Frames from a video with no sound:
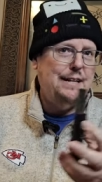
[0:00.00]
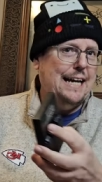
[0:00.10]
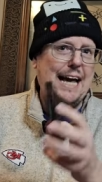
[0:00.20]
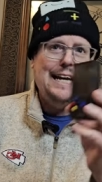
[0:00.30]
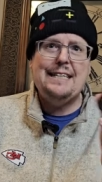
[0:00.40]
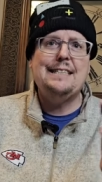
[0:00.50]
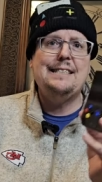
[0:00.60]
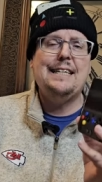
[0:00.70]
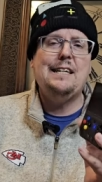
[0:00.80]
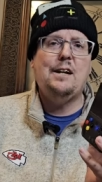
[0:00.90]
If they can't get
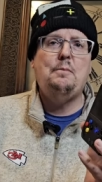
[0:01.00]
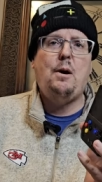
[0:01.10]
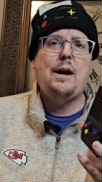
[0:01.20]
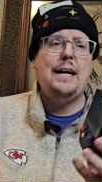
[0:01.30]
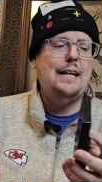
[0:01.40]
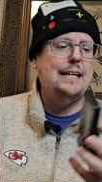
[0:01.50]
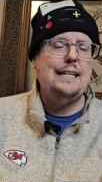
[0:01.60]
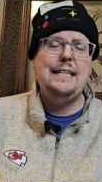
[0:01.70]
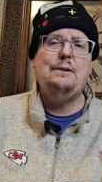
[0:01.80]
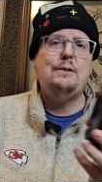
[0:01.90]
this thing into the market
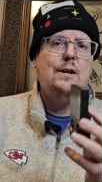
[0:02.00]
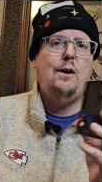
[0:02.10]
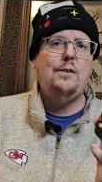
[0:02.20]
like they did with the